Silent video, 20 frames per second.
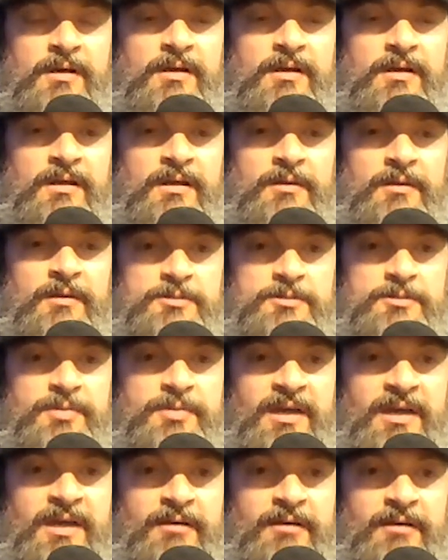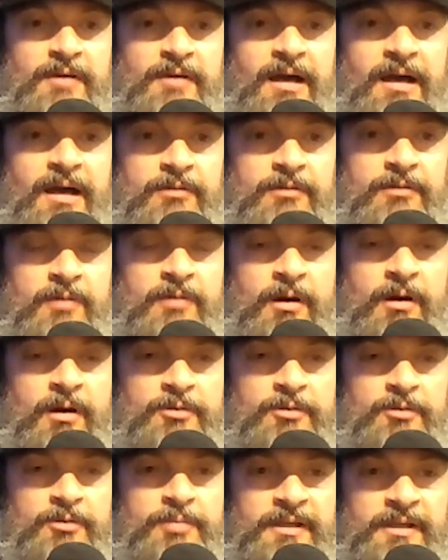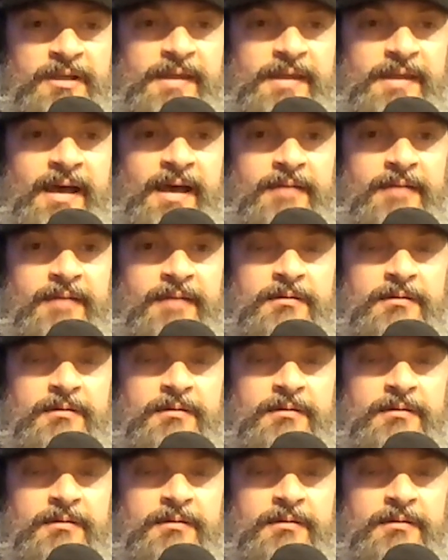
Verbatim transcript: And there was a piano in the house, so I always played that.